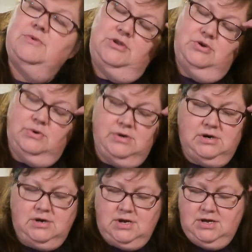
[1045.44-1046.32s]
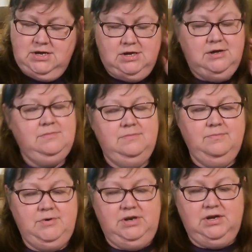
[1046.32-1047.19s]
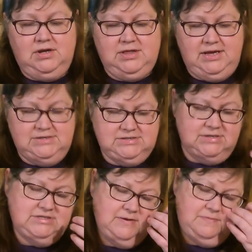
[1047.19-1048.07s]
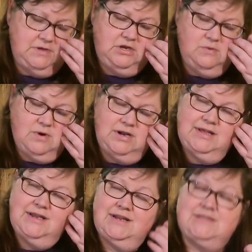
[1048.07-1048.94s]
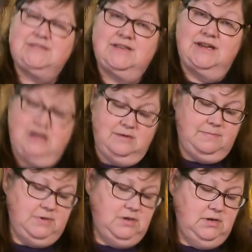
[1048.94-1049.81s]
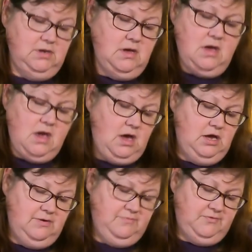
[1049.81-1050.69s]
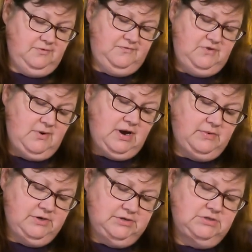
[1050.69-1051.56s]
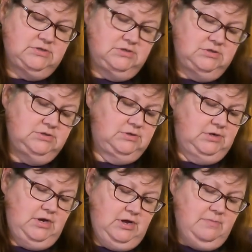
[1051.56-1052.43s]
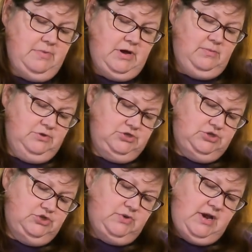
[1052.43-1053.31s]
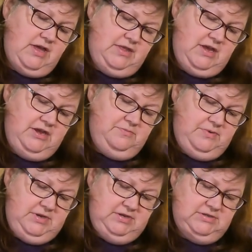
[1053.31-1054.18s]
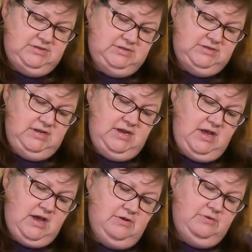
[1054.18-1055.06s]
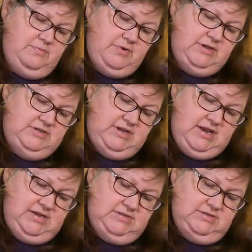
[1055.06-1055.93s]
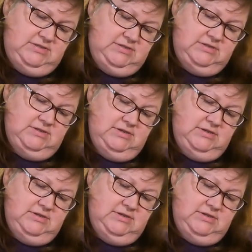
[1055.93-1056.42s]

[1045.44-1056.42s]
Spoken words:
when you're putting a glaze on something, you want to let it set up for a few hours. But we'll just try the end piece to see how the bread tastes.